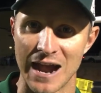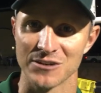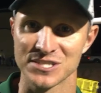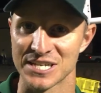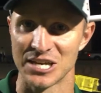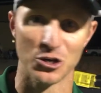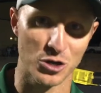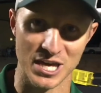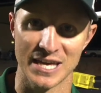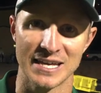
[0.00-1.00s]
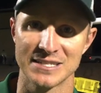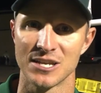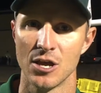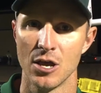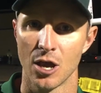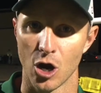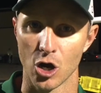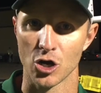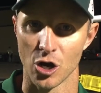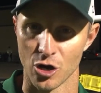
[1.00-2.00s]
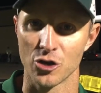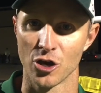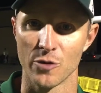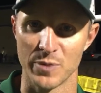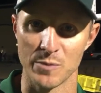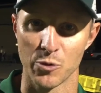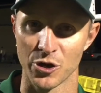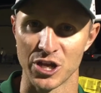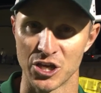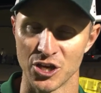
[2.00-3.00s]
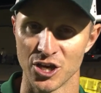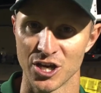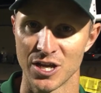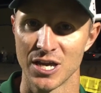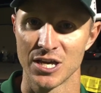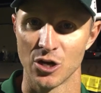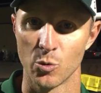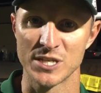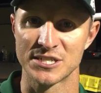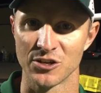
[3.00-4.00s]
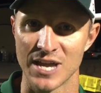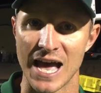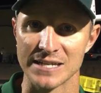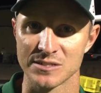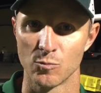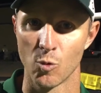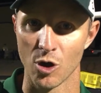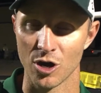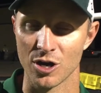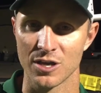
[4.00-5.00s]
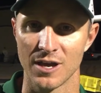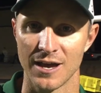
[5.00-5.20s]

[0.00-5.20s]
Our skill kids are are going to be pretty good. You know, we still got some work.